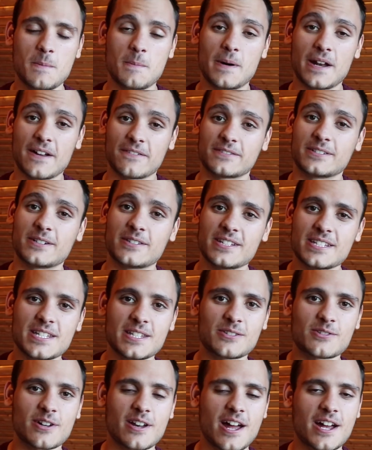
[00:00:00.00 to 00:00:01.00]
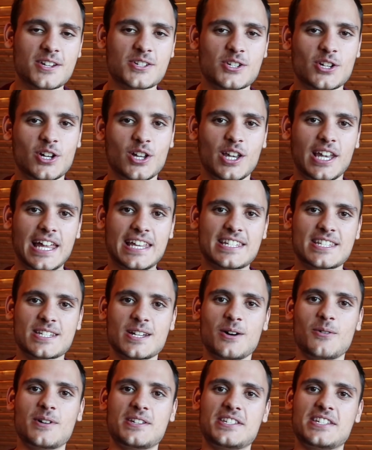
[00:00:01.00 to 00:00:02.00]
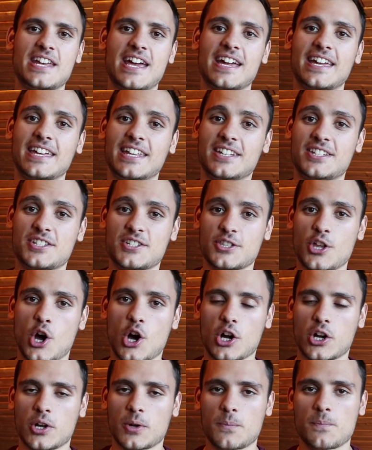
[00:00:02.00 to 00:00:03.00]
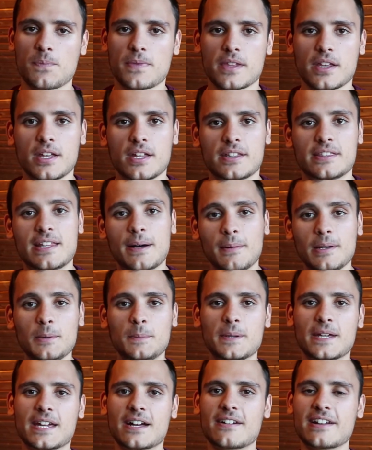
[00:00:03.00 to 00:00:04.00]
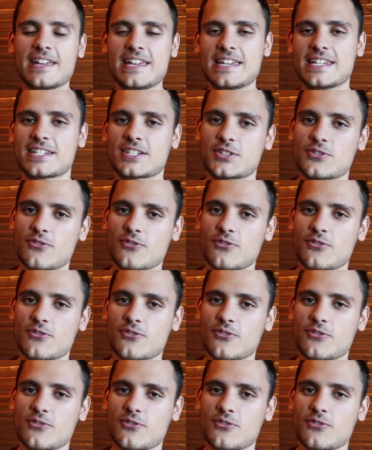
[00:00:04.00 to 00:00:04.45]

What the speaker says: But after this introduction, let's go and check its stock. WP Carey is